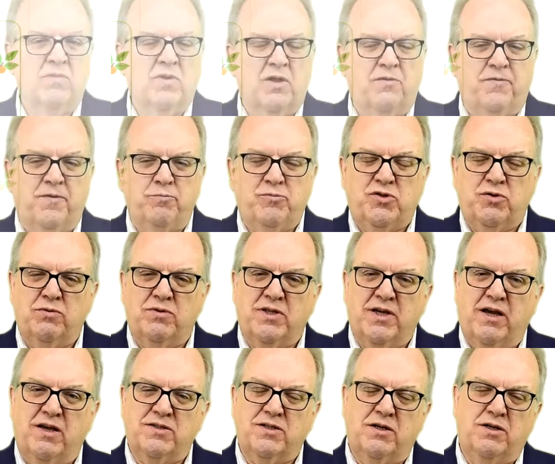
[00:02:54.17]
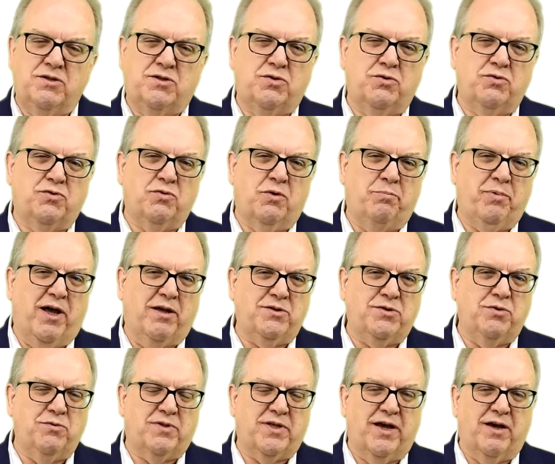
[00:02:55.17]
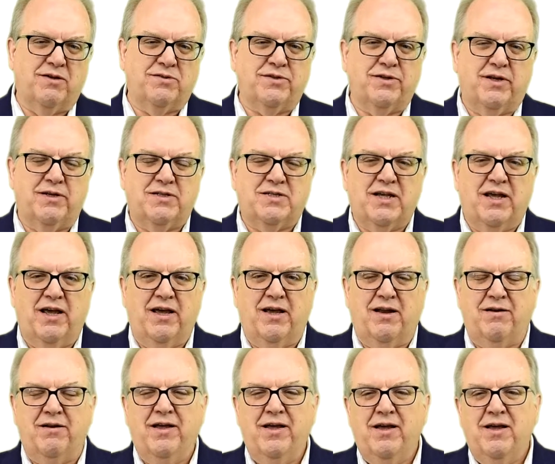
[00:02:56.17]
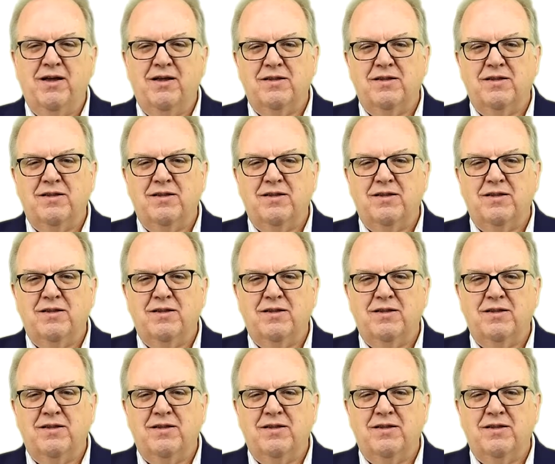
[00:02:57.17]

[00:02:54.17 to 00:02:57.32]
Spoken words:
And from 2002 to about 2010,